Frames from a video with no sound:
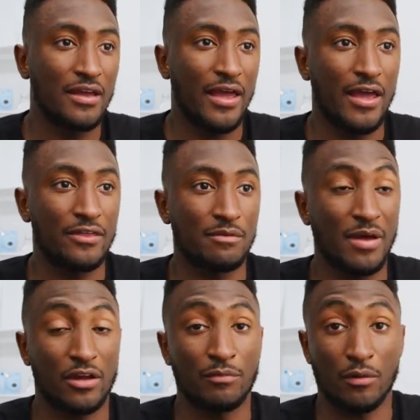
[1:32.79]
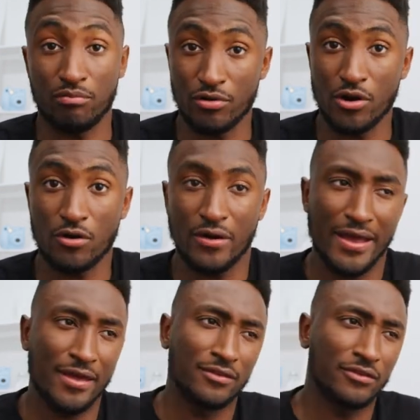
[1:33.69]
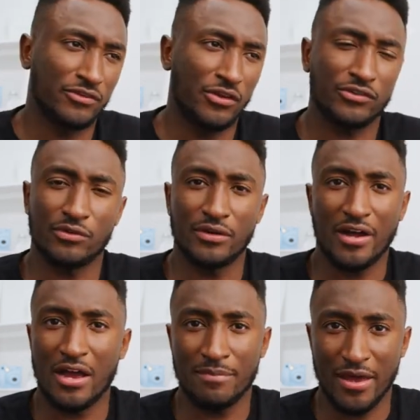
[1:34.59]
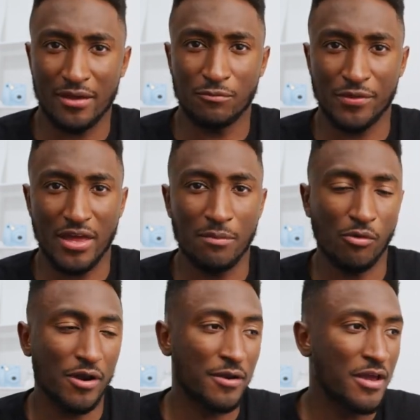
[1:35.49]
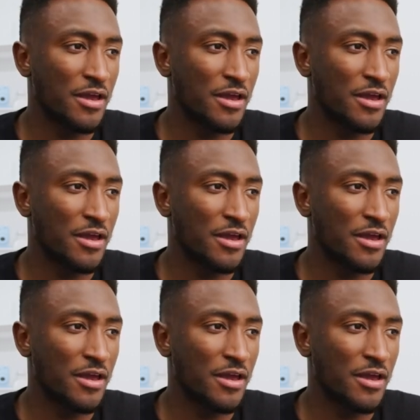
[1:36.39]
and the MacBook Pro, and there's also an iPad with M1,